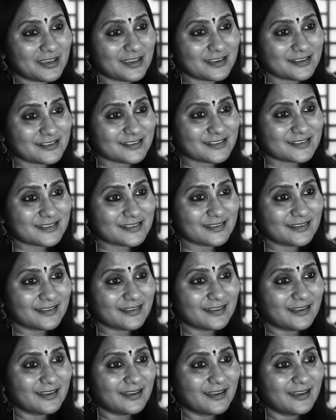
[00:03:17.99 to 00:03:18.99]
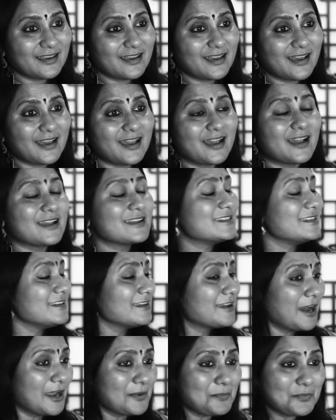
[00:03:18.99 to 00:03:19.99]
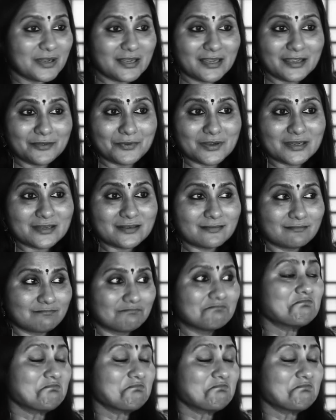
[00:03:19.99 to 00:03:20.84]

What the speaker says: kgs. She can't believe it.